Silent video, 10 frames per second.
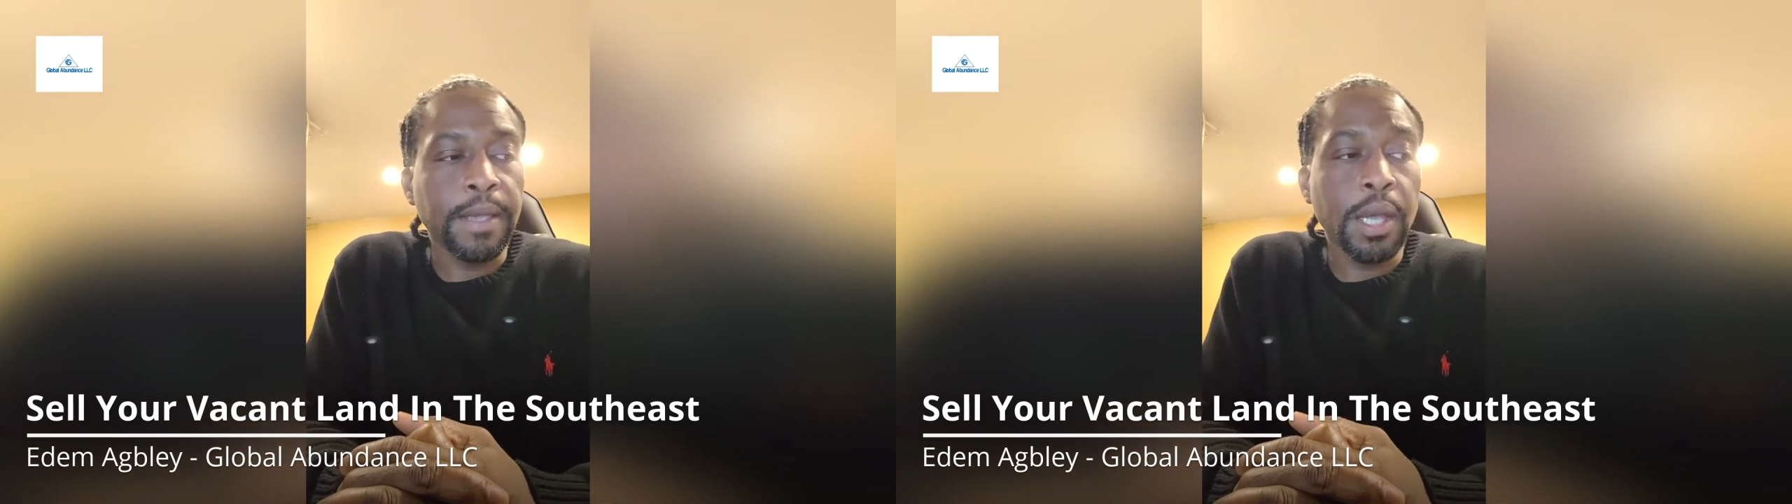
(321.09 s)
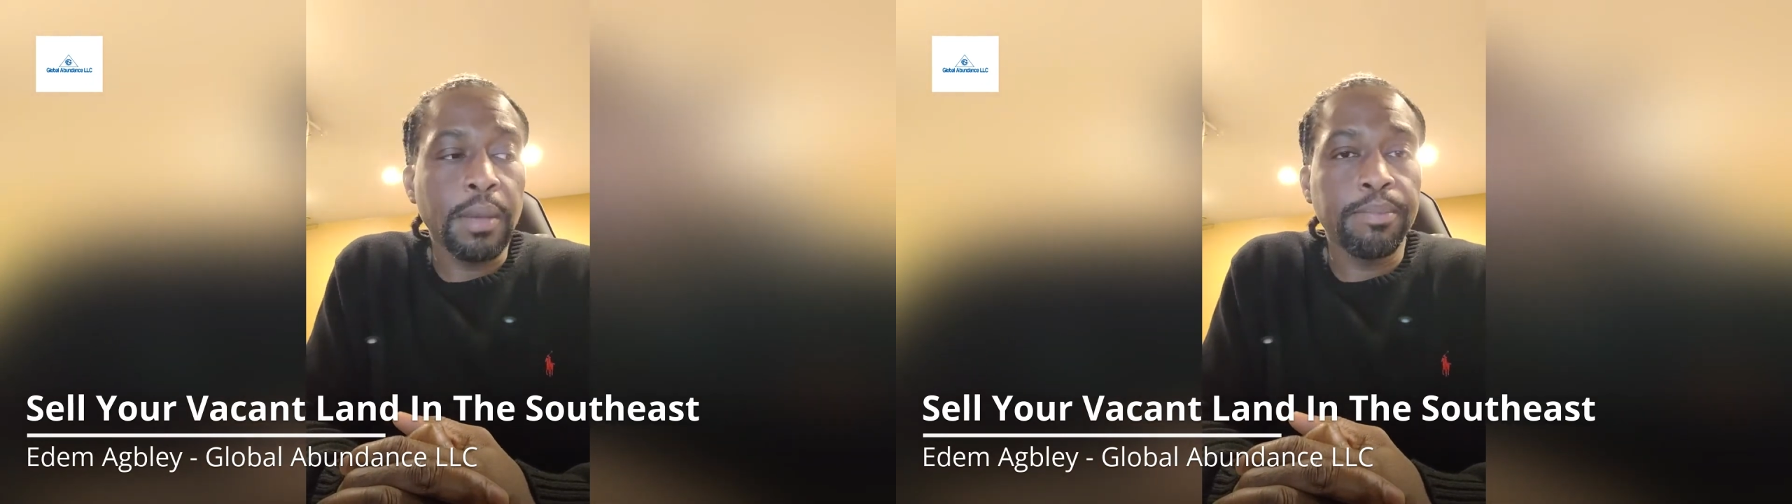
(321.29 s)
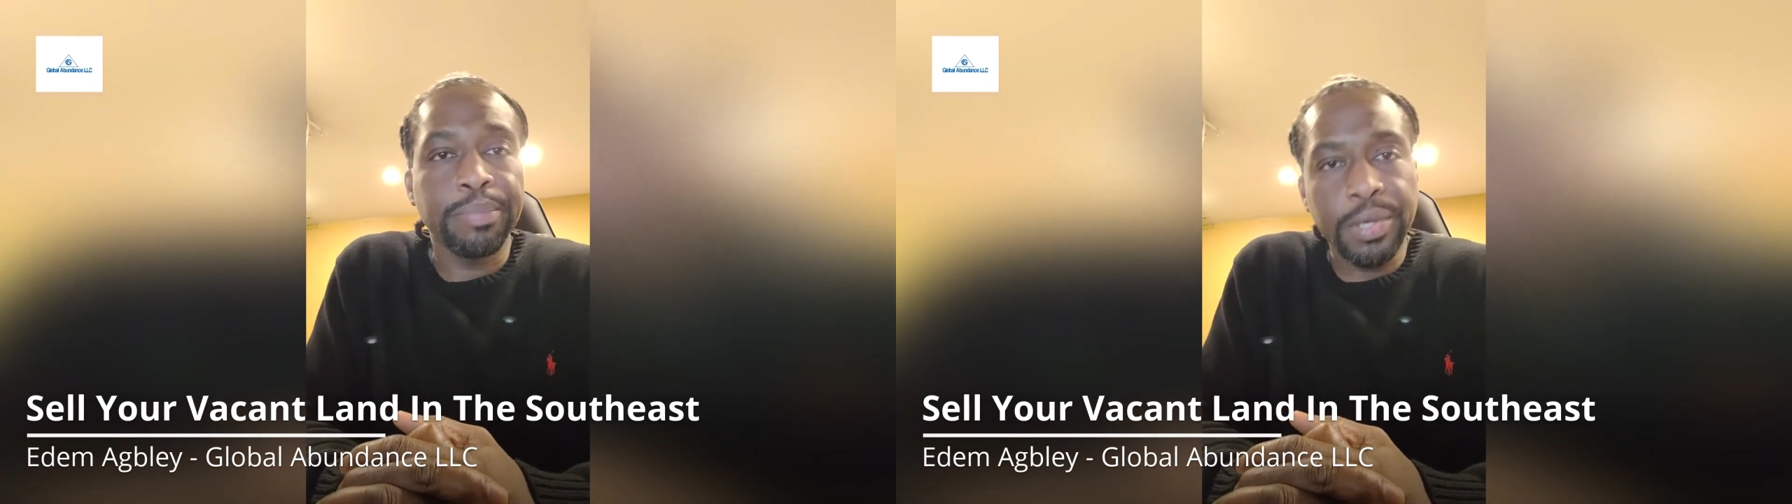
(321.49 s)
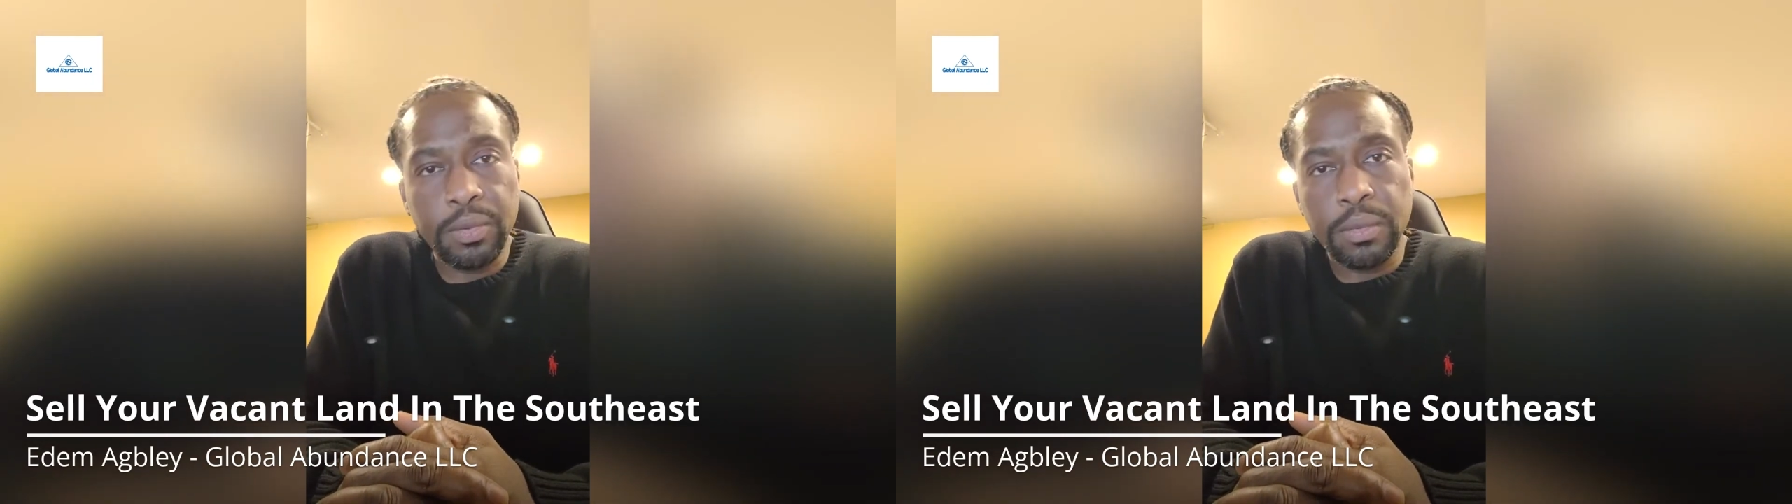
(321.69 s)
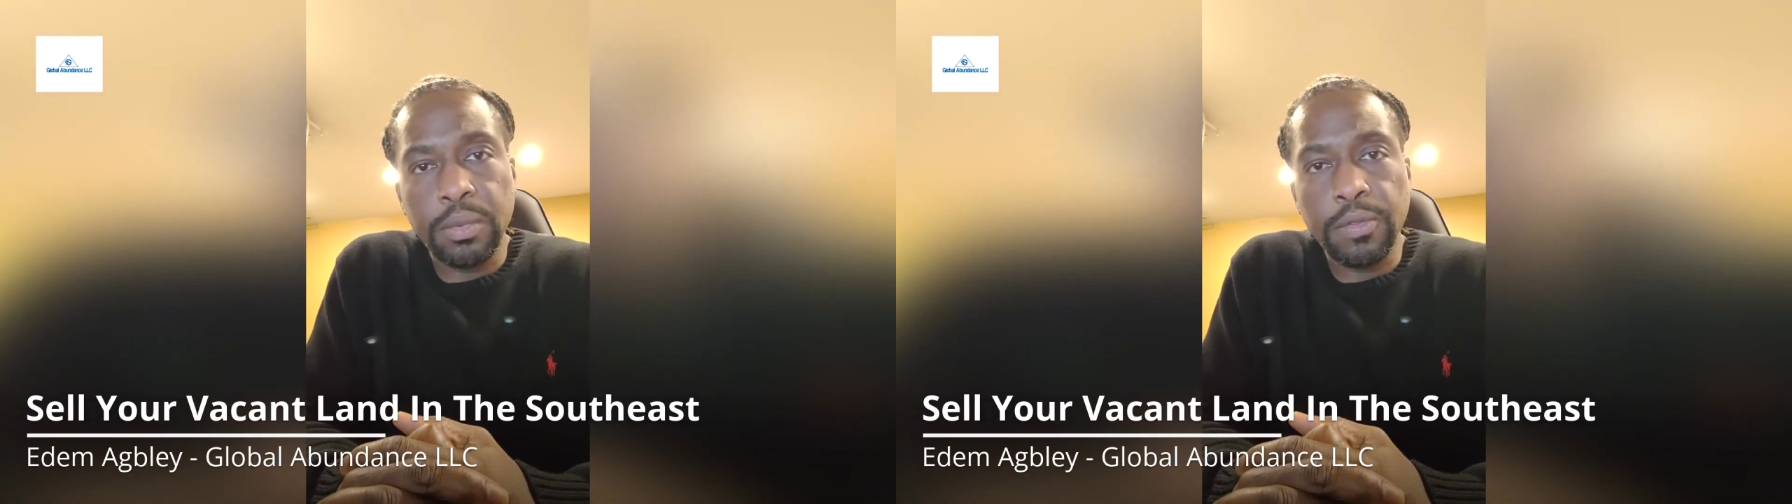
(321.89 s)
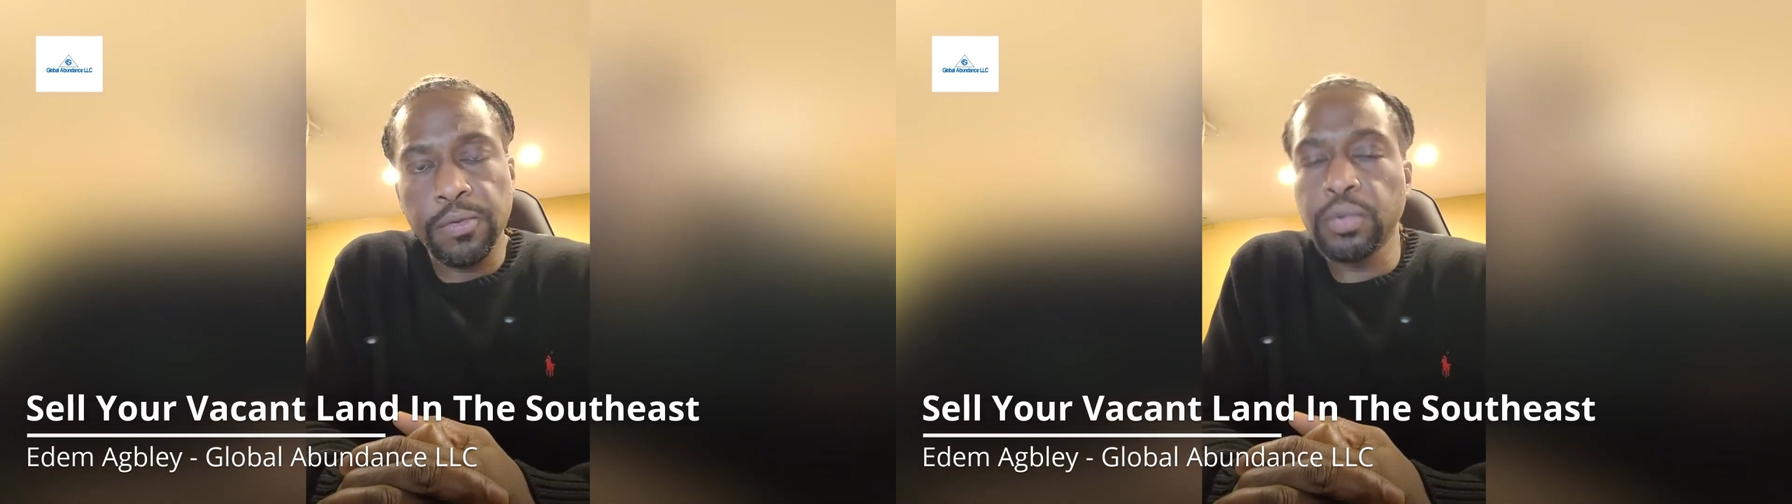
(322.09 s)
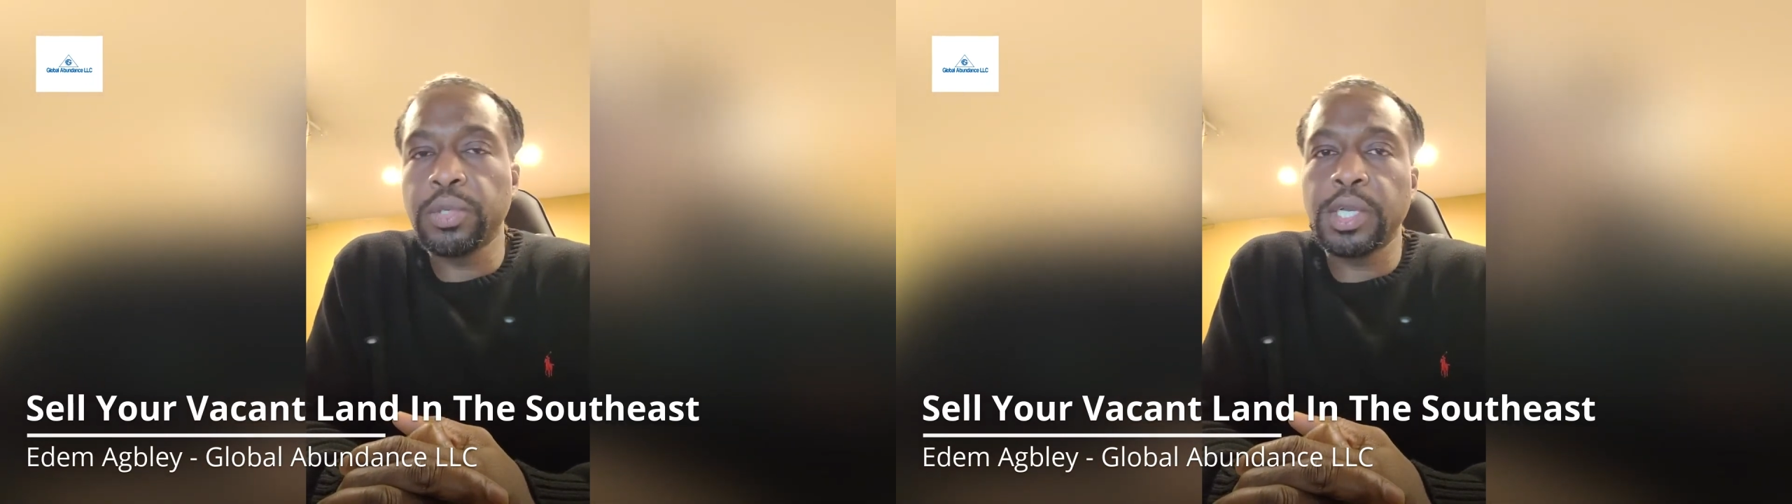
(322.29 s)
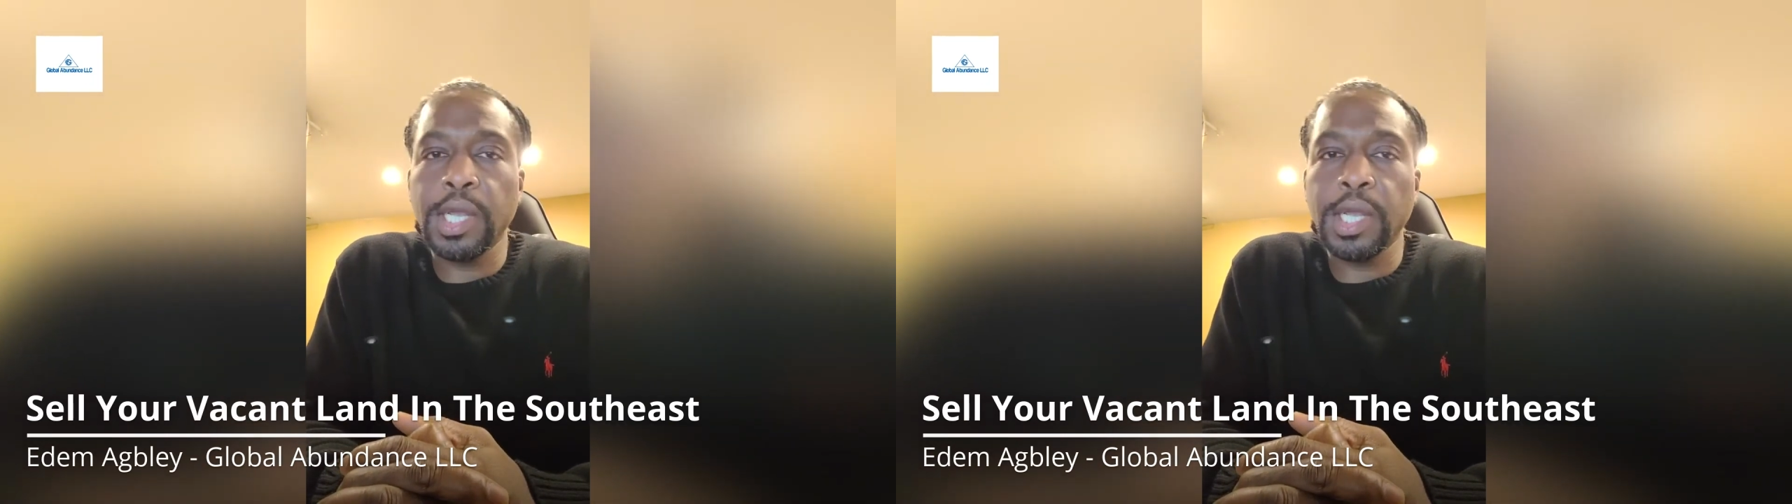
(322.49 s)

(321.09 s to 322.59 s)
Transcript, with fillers: Uh, built through a